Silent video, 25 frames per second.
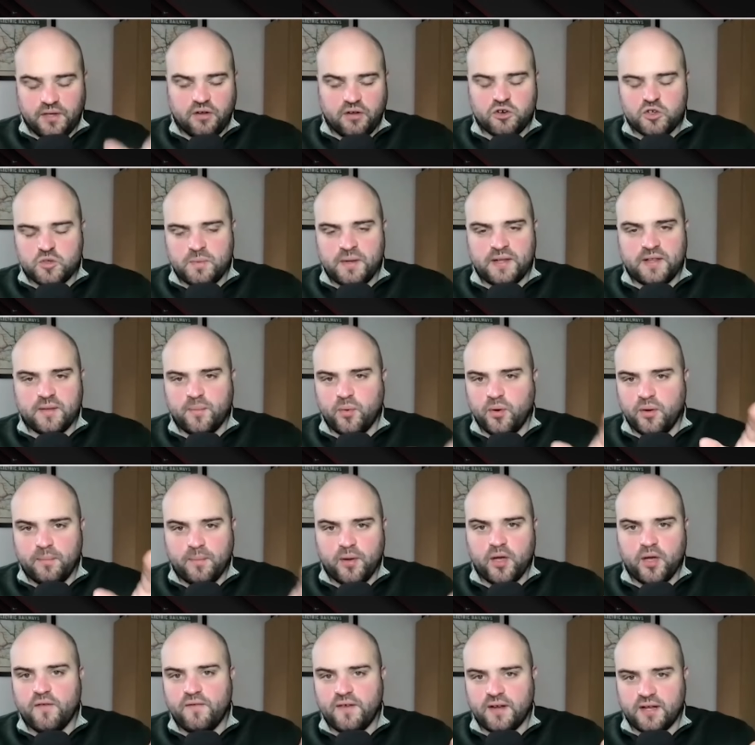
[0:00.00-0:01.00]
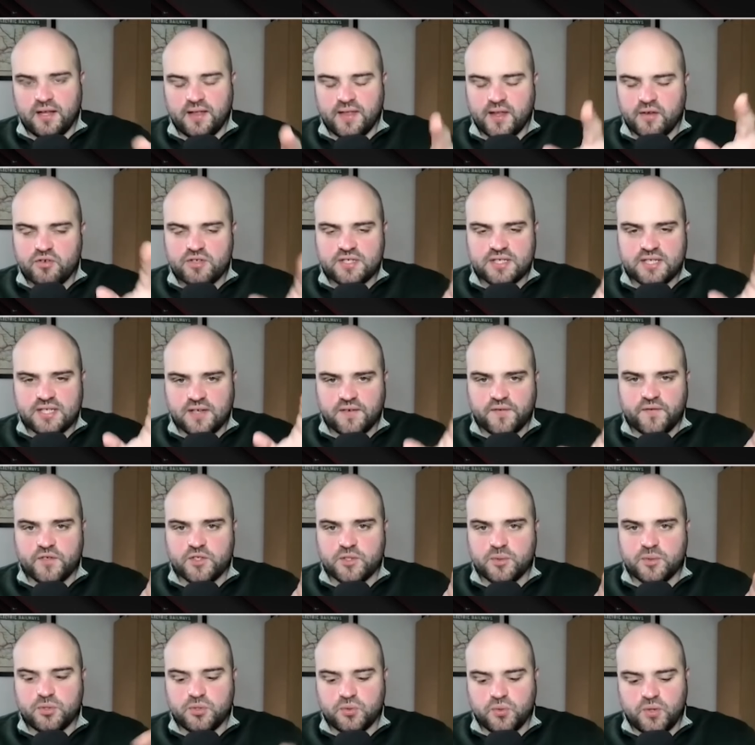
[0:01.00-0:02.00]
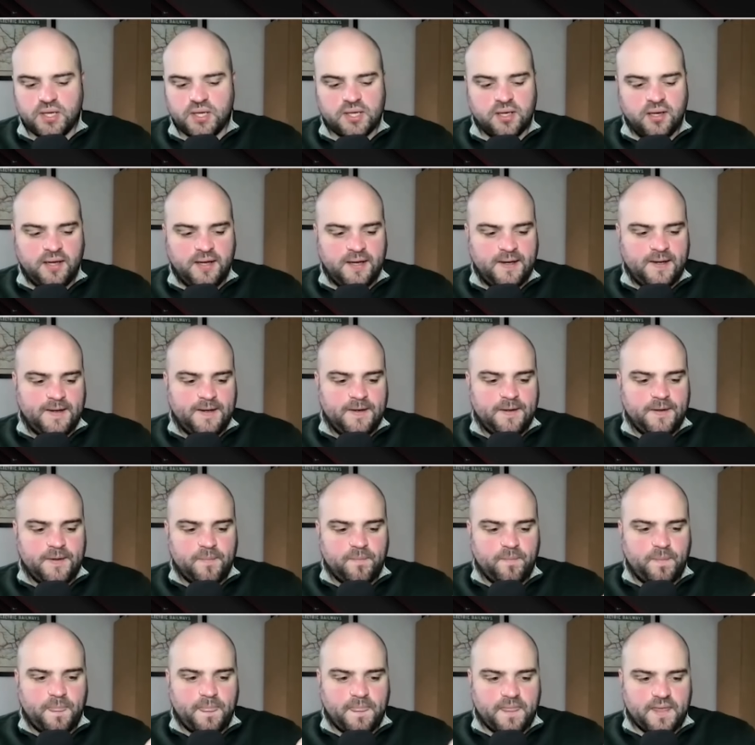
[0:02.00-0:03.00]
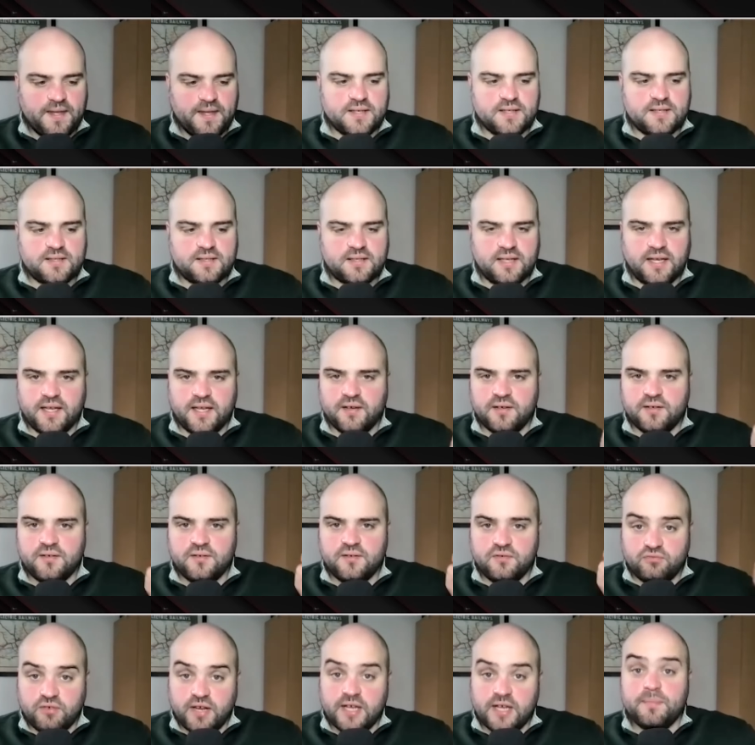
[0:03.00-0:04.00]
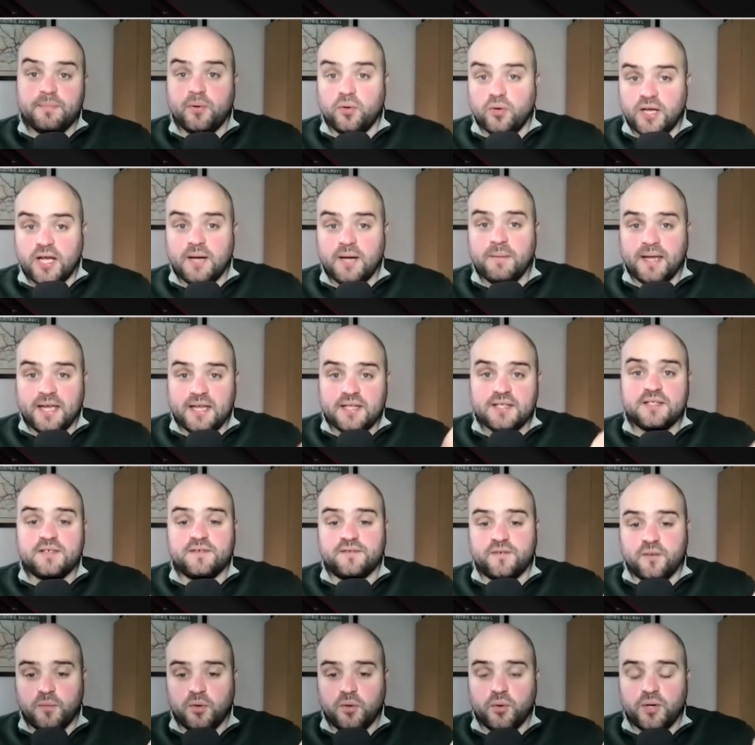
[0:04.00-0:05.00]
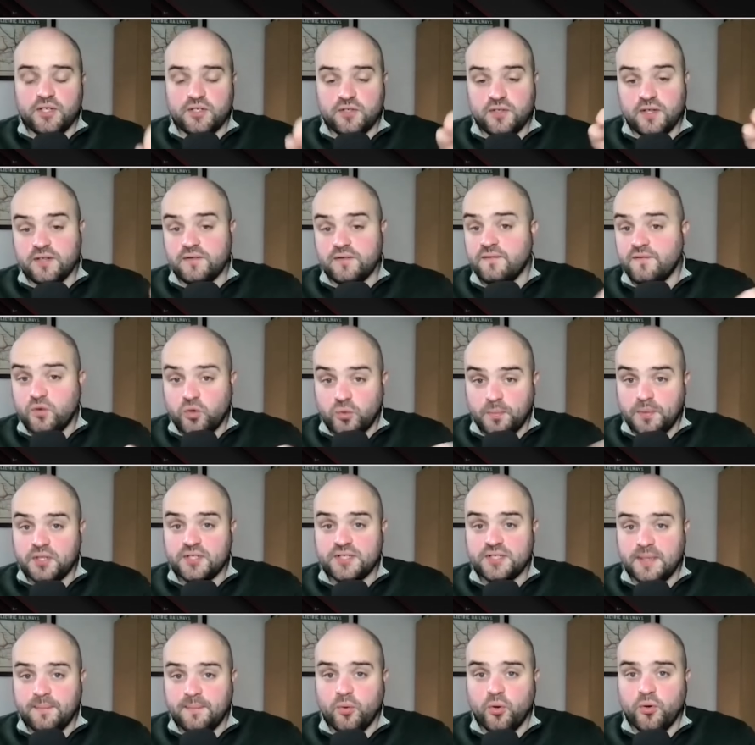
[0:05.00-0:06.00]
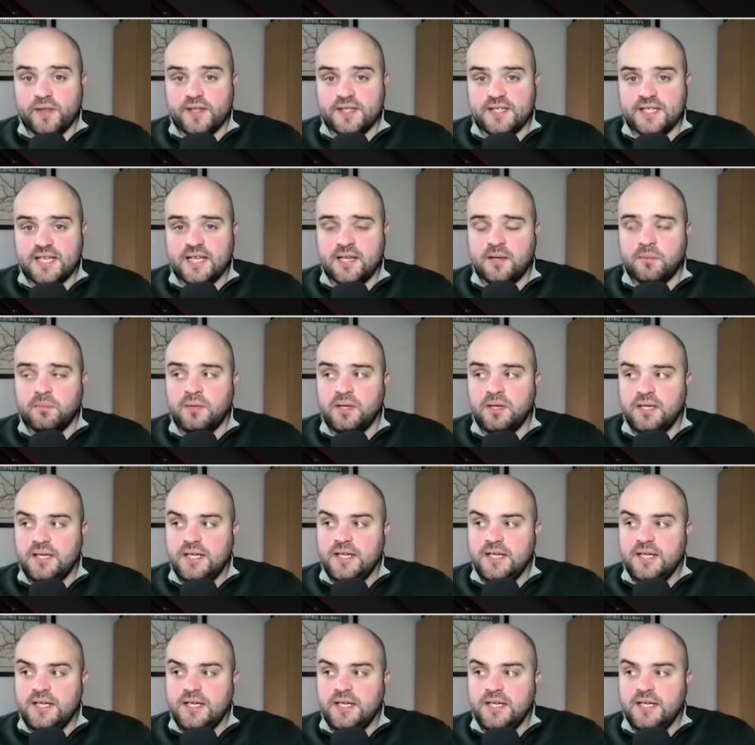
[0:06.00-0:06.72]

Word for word: Lawrence made the point perfectly. There is a difference between this and Red Bull coming into Formula One in 2004 because they bought the team.